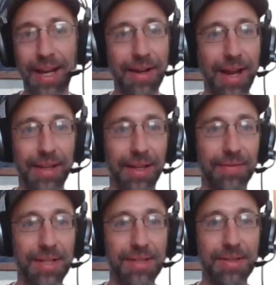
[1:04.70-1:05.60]
I
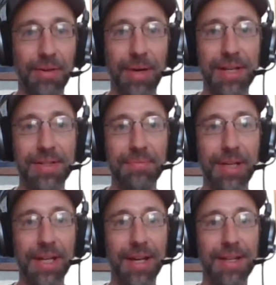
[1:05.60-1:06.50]
love it so much
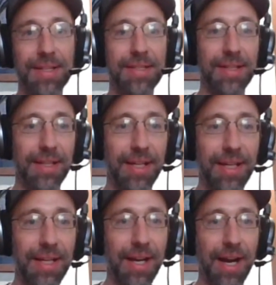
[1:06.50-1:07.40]
because
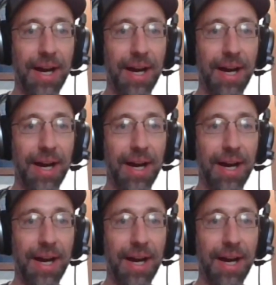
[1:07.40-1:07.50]
he,